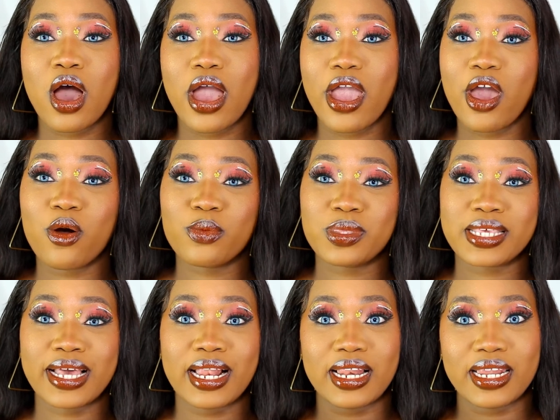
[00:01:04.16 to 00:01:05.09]
helps
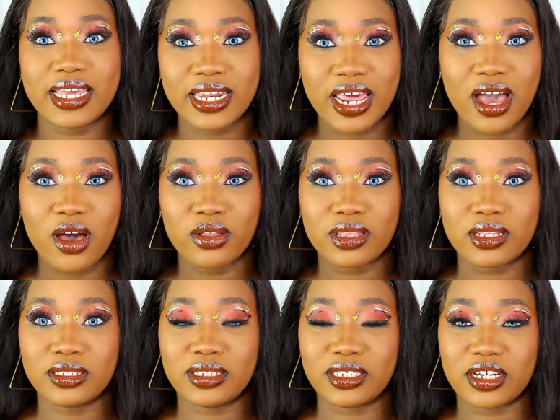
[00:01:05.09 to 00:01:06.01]
clean out the
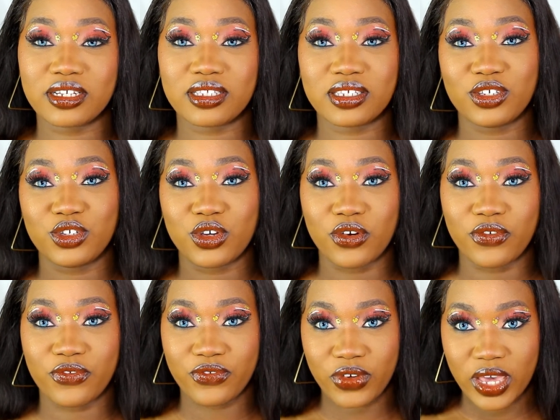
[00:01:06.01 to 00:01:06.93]
dirt in your
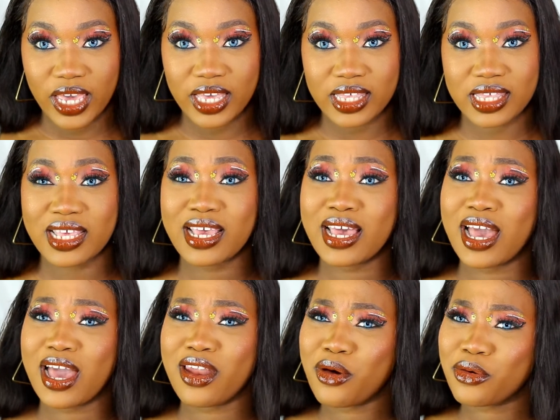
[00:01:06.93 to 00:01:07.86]
face,
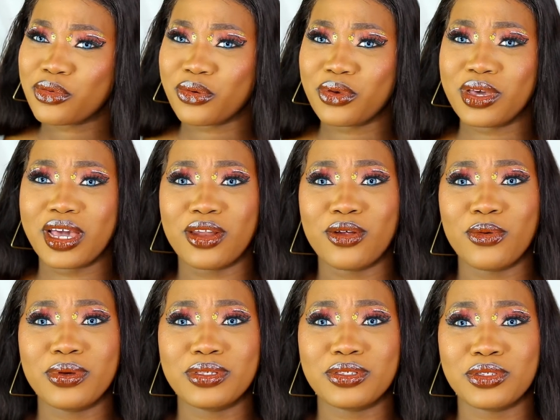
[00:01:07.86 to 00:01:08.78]
and also you can
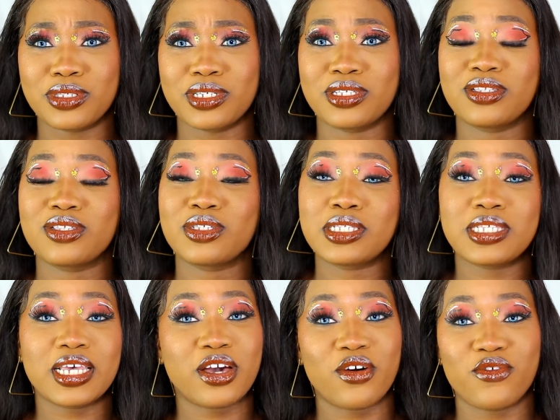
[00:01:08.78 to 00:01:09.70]
always use it to
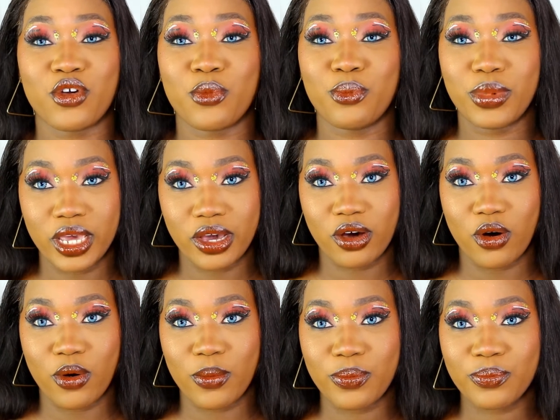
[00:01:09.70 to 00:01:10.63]
take off your
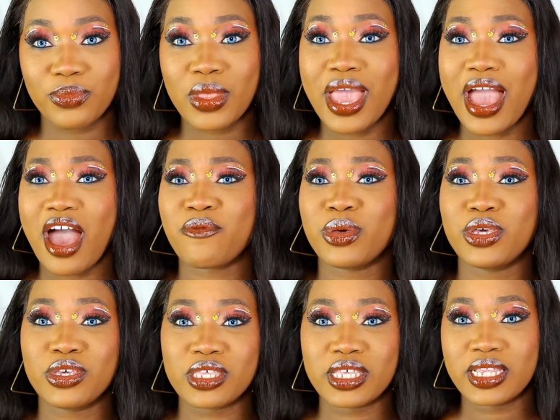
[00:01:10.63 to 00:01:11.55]
makeup. I've been
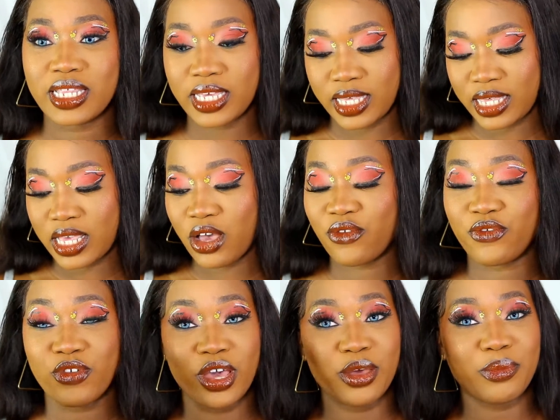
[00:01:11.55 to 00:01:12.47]
using this
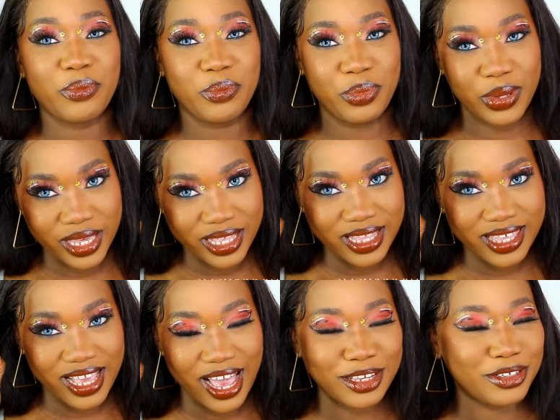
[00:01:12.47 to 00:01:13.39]
for a bit,
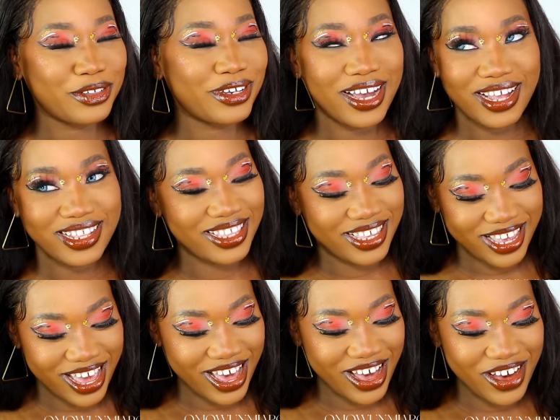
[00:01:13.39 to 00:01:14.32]
as you can
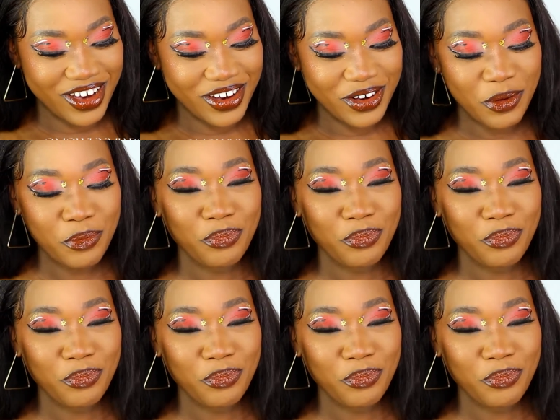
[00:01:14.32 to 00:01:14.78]
tell.